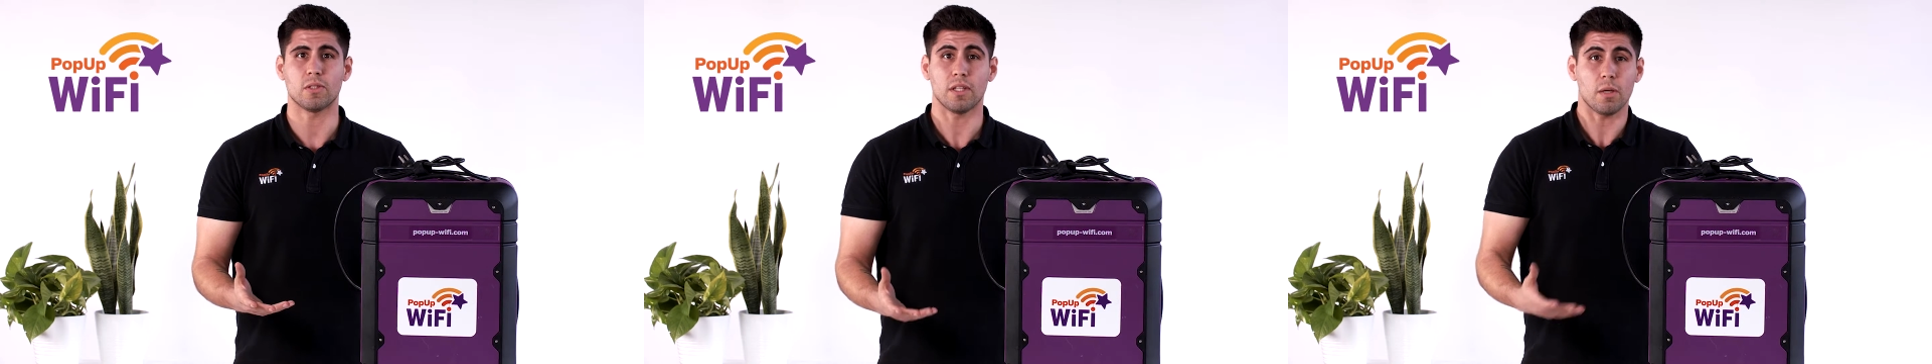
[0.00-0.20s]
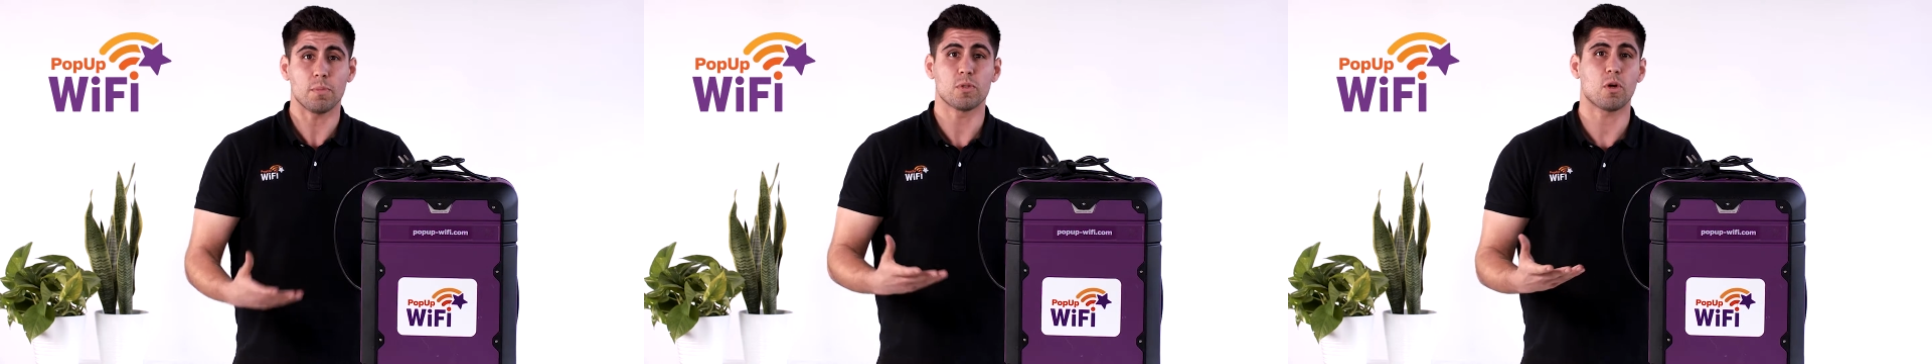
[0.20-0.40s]

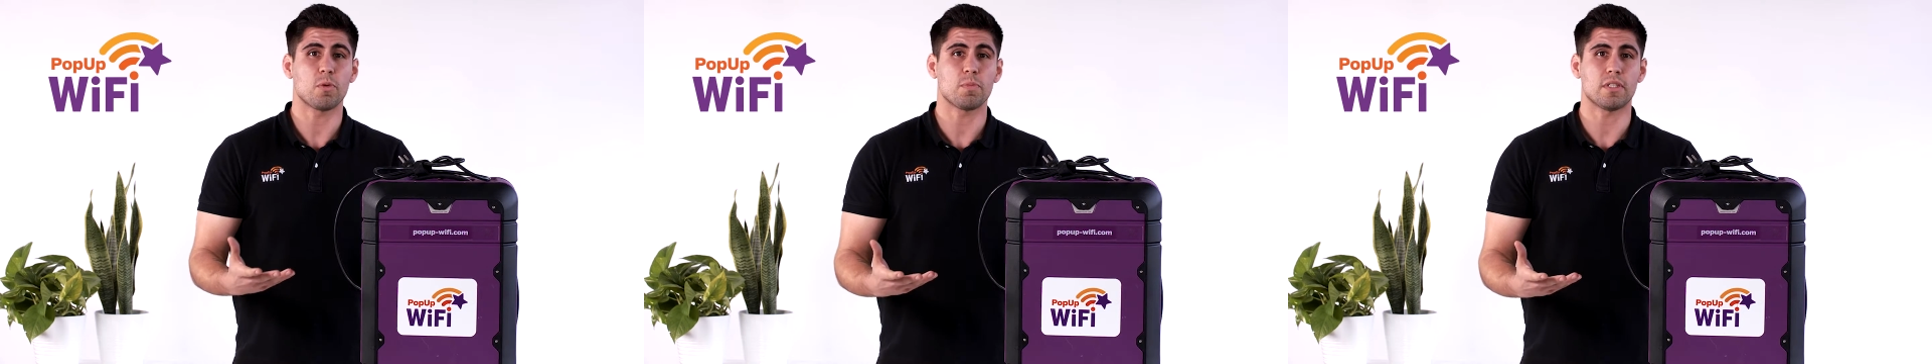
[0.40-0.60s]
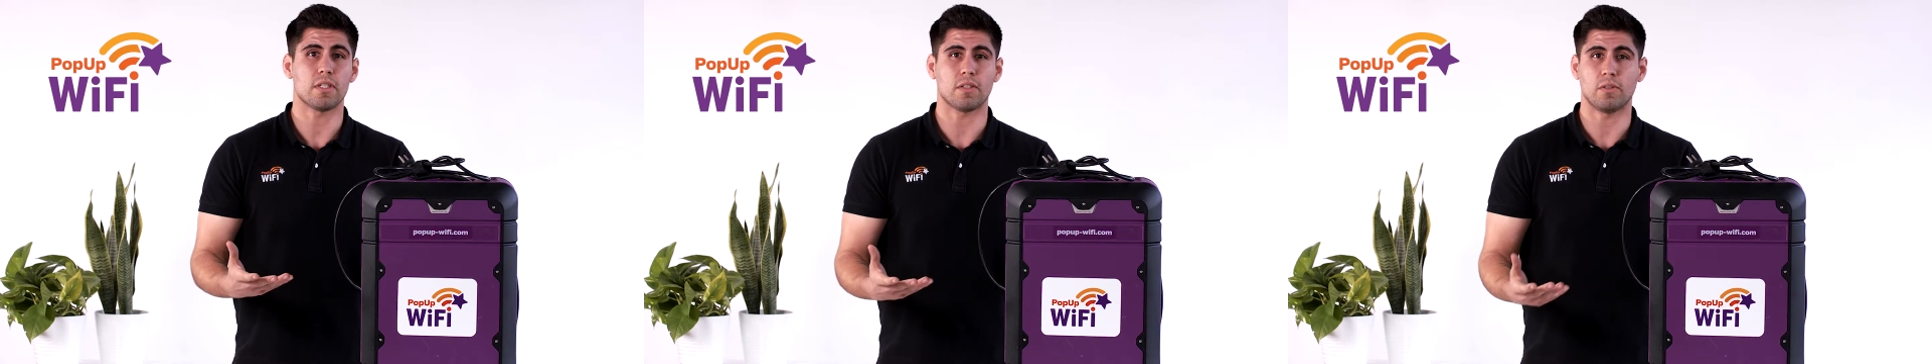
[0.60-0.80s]
so they
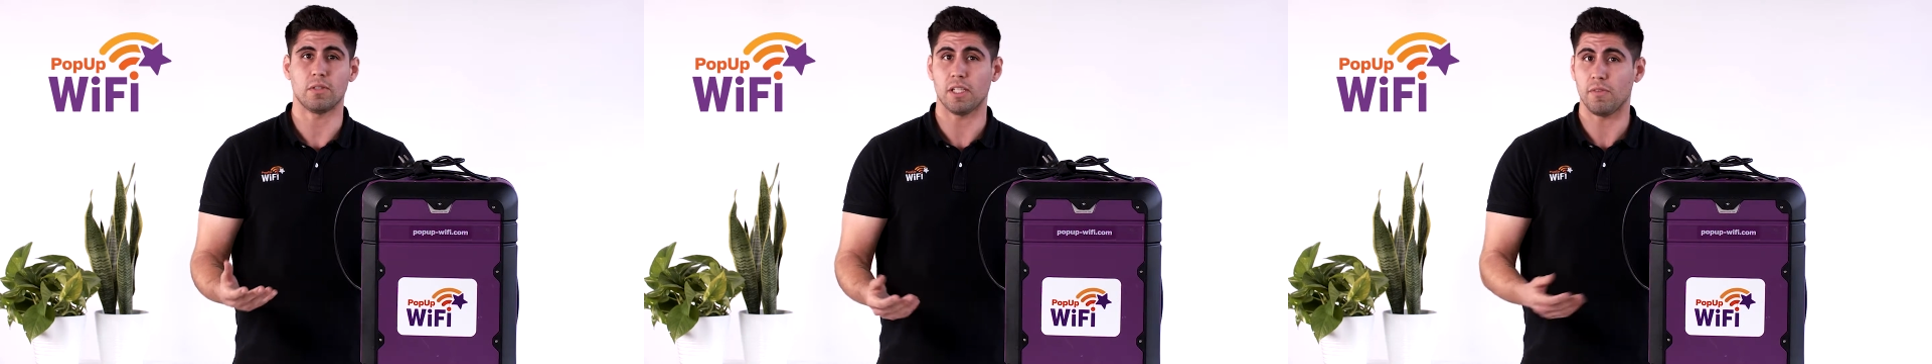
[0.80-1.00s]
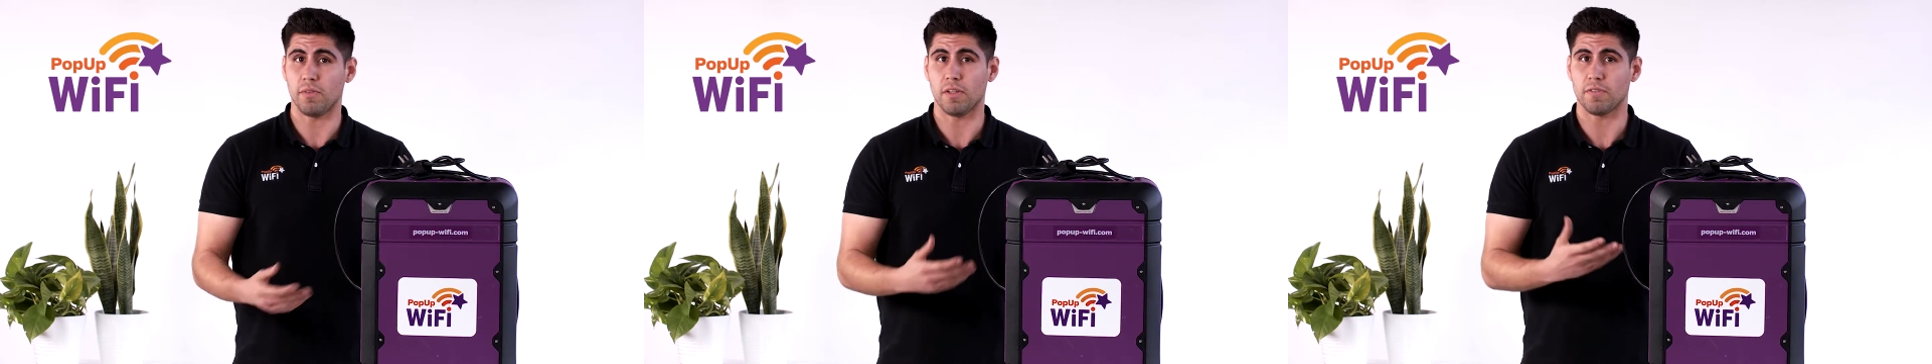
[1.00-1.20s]
absorb signal
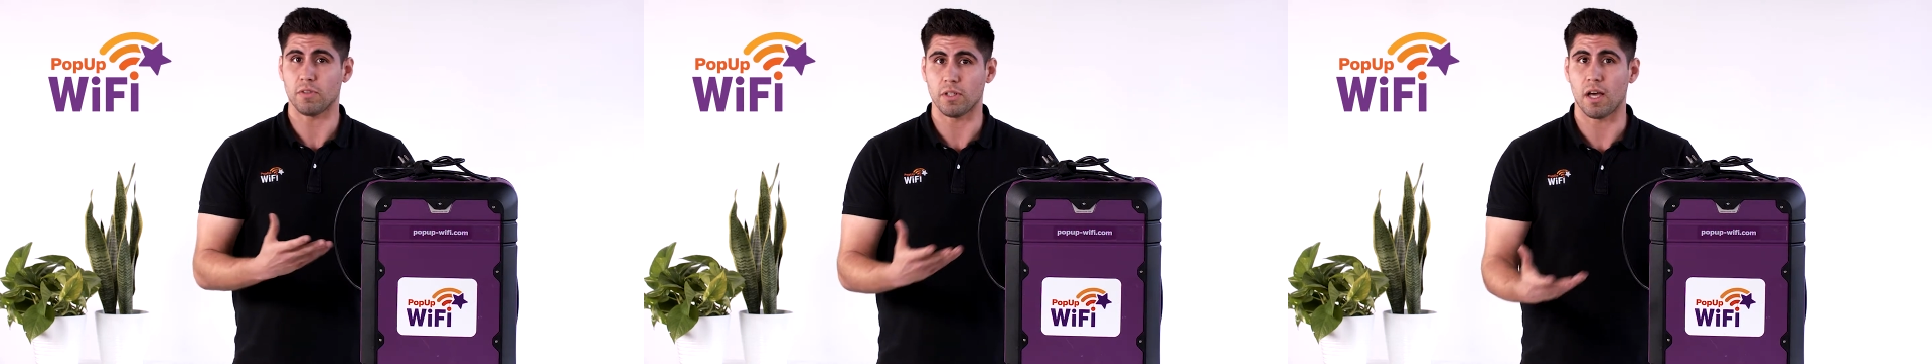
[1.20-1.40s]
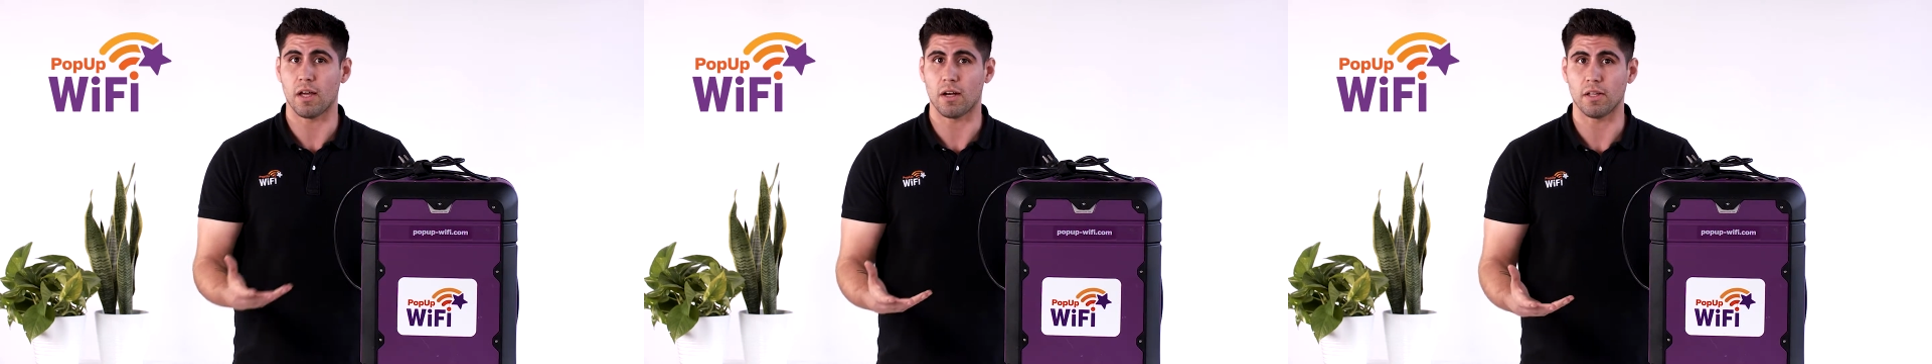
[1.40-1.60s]
even if
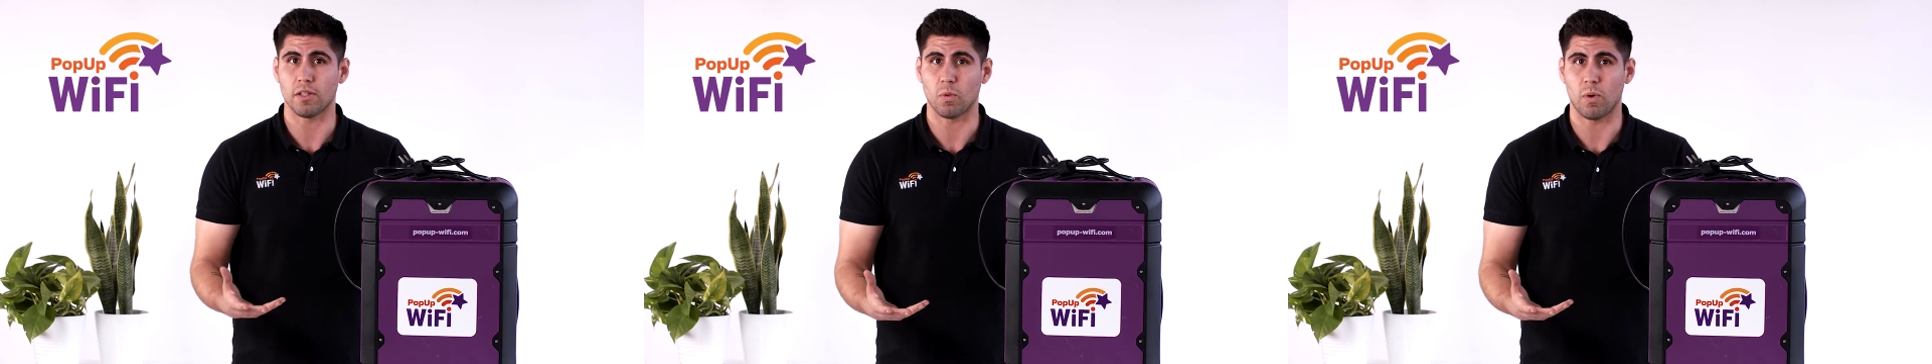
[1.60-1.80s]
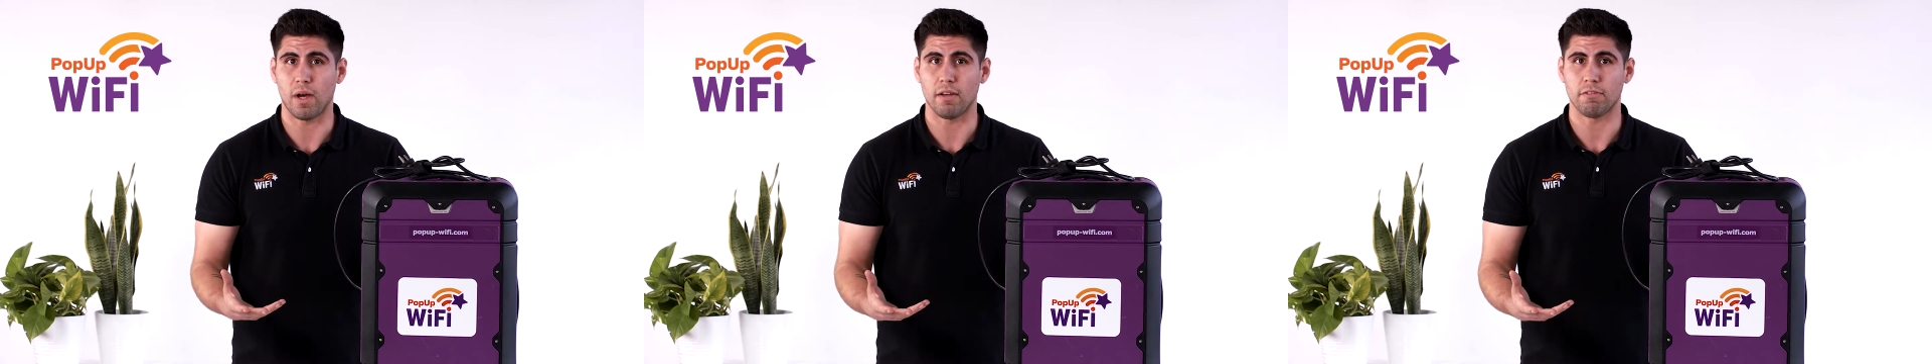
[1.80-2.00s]
they're not on
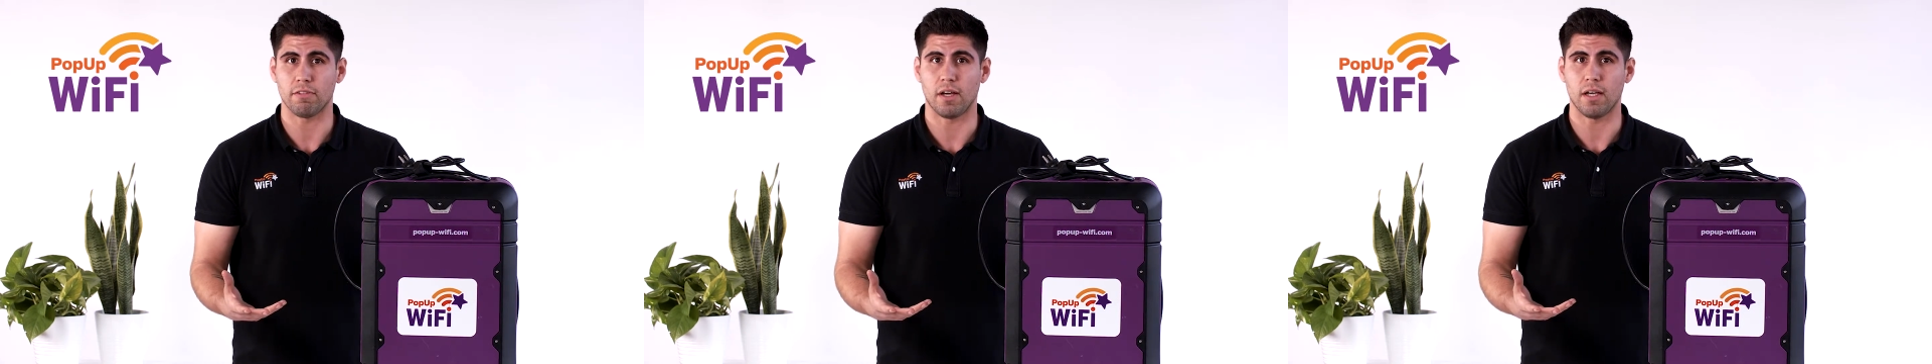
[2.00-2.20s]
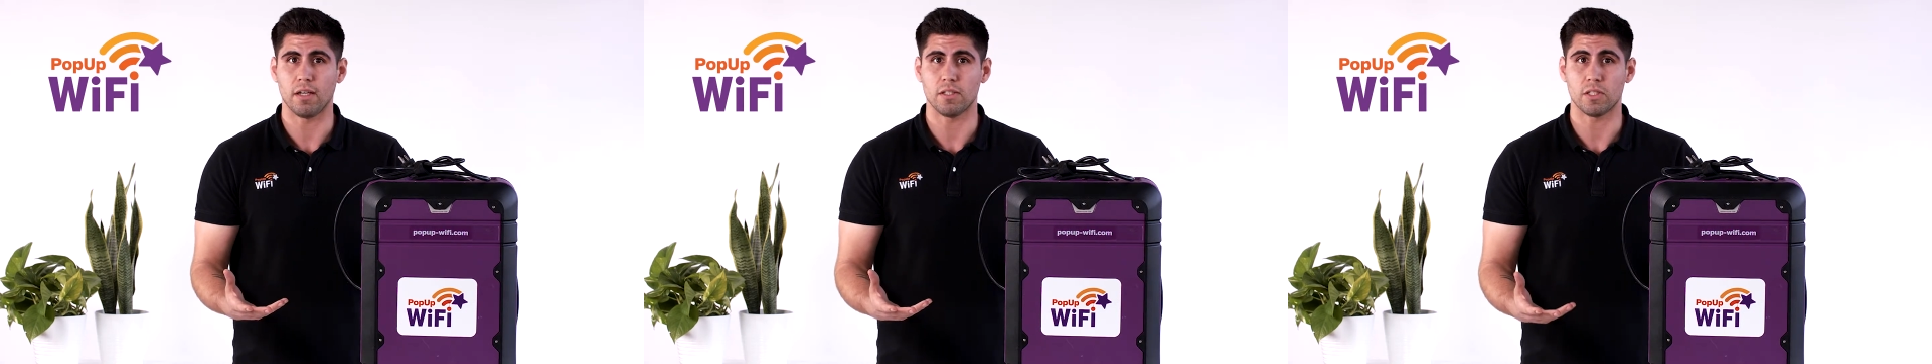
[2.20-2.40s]
the Wi-Fi.